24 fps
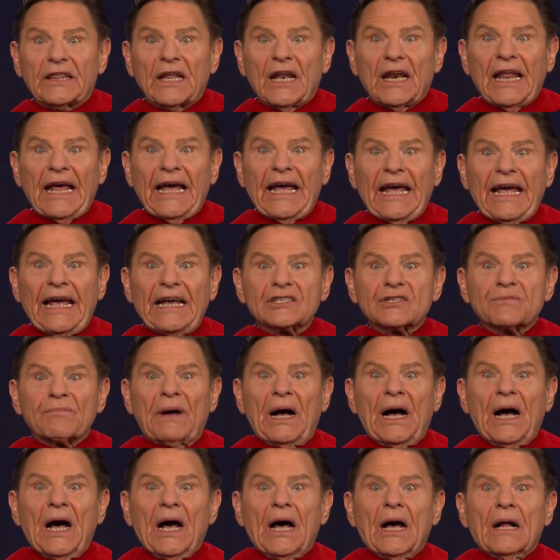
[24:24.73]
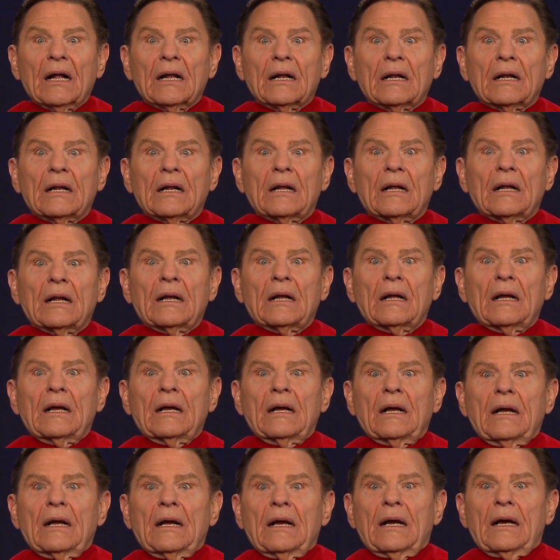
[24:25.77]
the last mile.
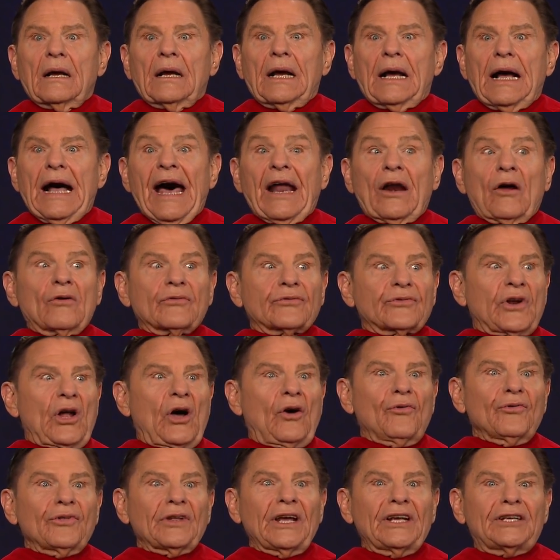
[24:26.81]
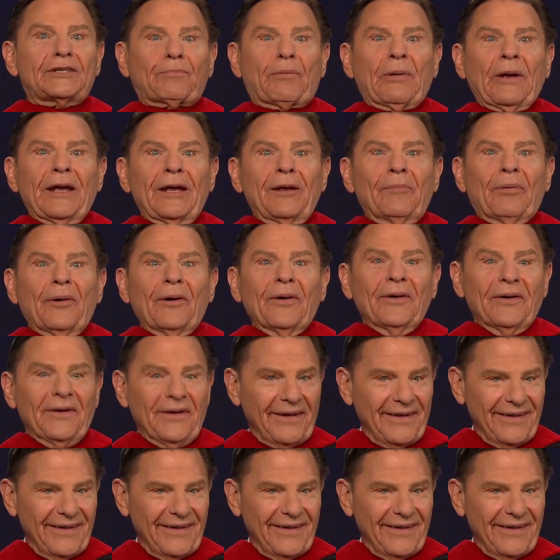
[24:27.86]
I don't know these people.